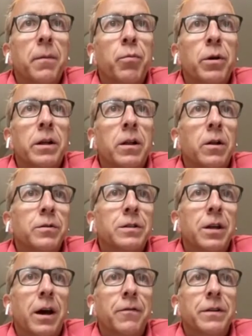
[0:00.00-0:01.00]
pretty close
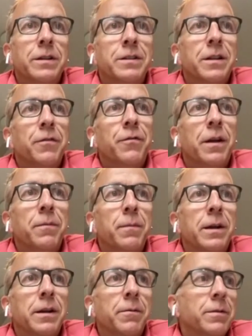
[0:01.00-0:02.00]
to obviously the Fed
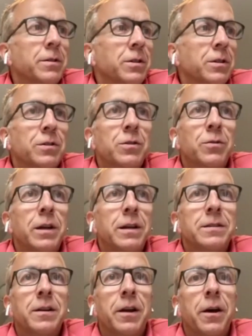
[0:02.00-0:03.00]
meeting, just 2
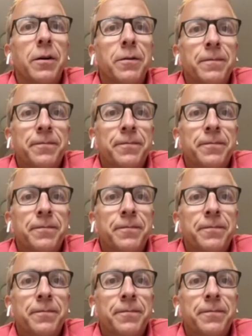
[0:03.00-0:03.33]
days to go.